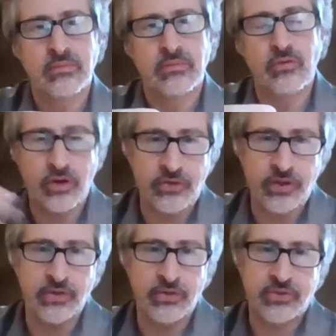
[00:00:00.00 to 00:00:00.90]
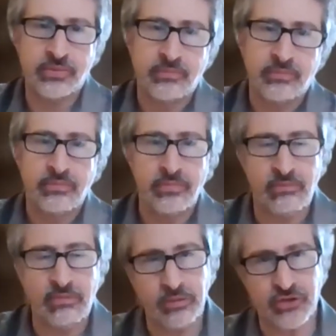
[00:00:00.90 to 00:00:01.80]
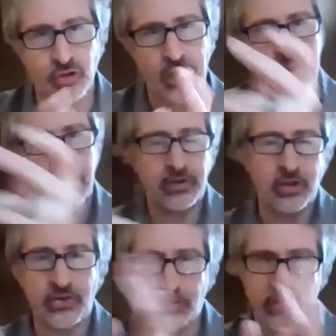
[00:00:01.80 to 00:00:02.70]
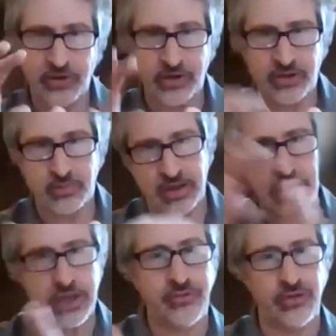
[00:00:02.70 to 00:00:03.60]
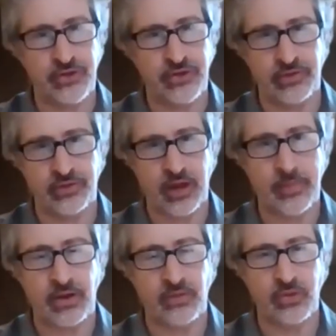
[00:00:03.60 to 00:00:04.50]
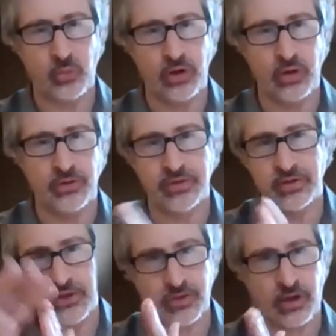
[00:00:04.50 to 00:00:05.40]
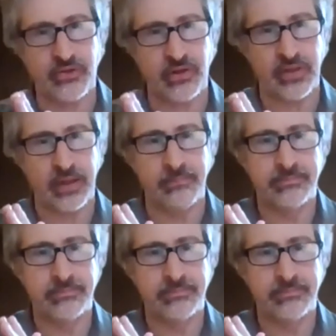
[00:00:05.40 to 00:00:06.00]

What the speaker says: versus maybe a story about using sense data to make inferences about the world that's causing them.